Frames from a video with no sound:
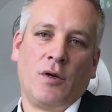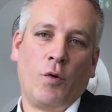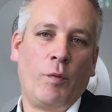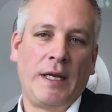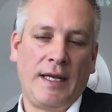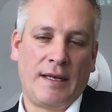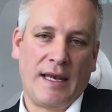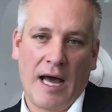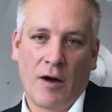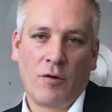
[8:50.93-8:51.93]
who we need
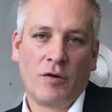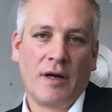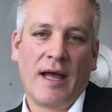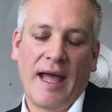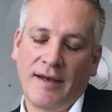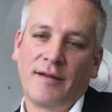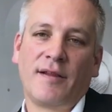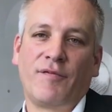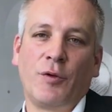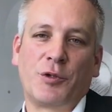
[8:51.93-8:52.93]
now and in
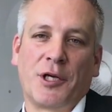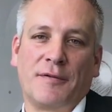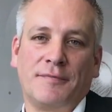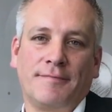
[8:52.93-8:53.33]
the future.